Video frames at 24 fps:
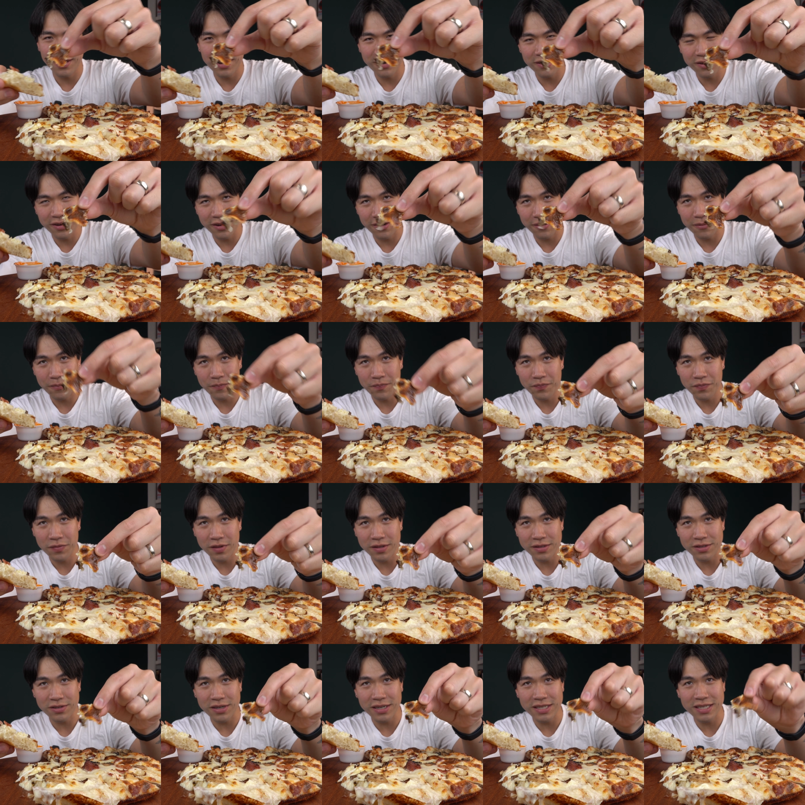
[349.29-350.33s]
I don't know.
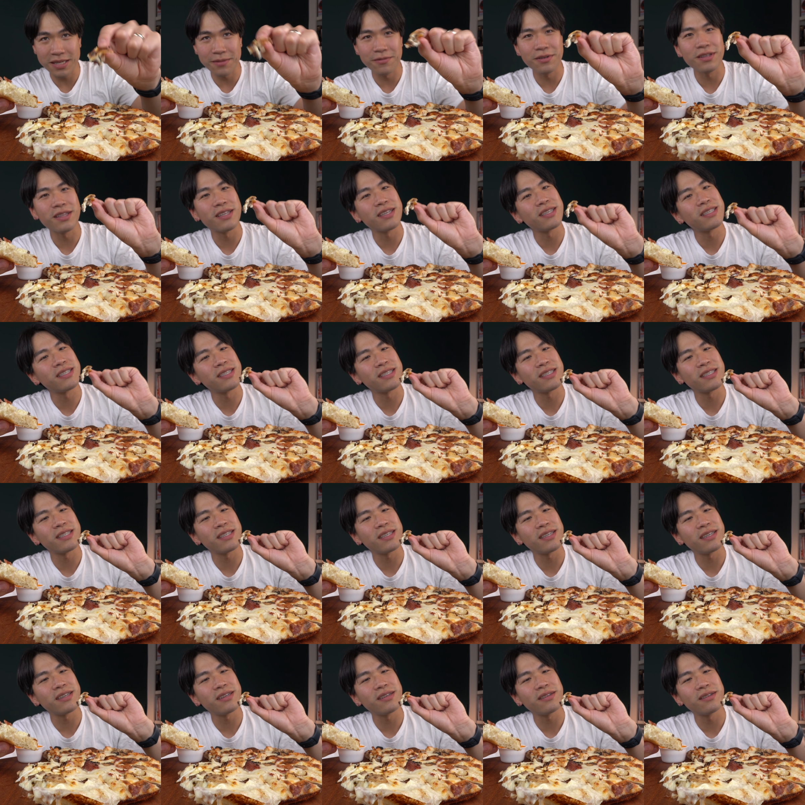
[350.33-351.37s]
Let's try some of this
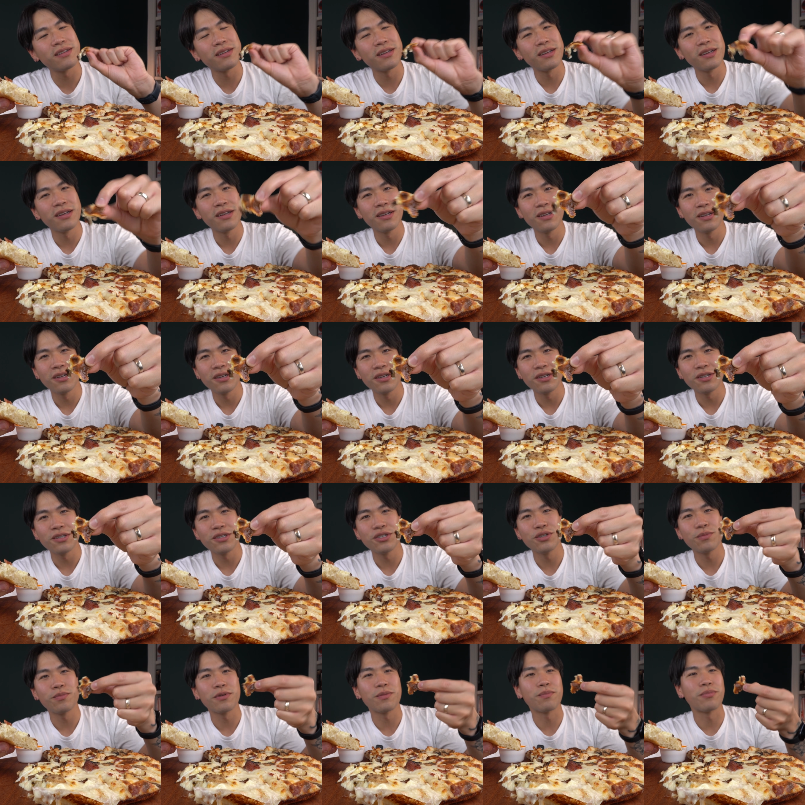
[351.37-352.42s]

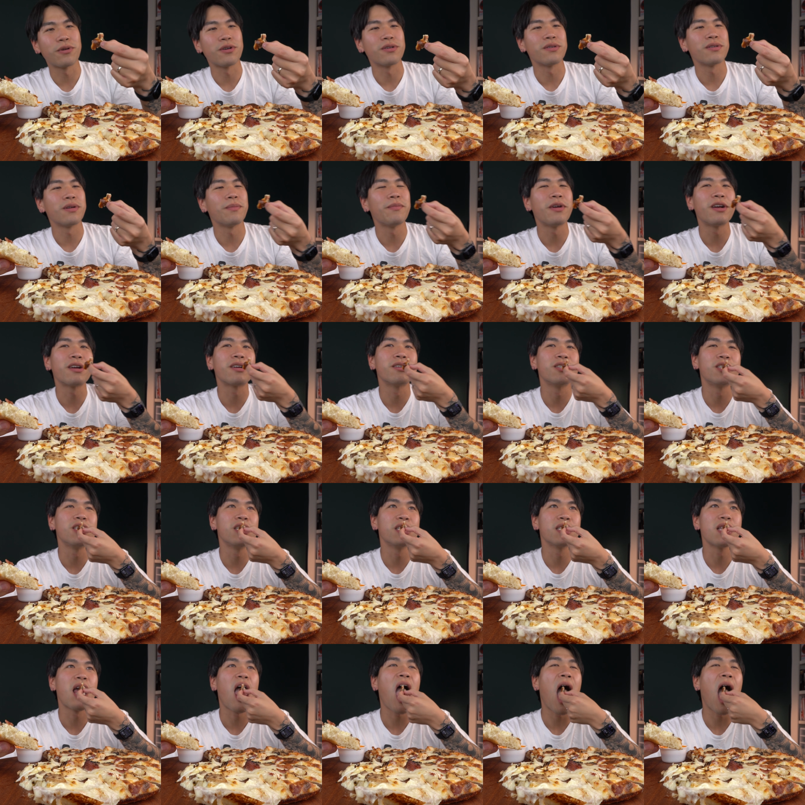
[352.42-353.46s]
super burnt American cheese.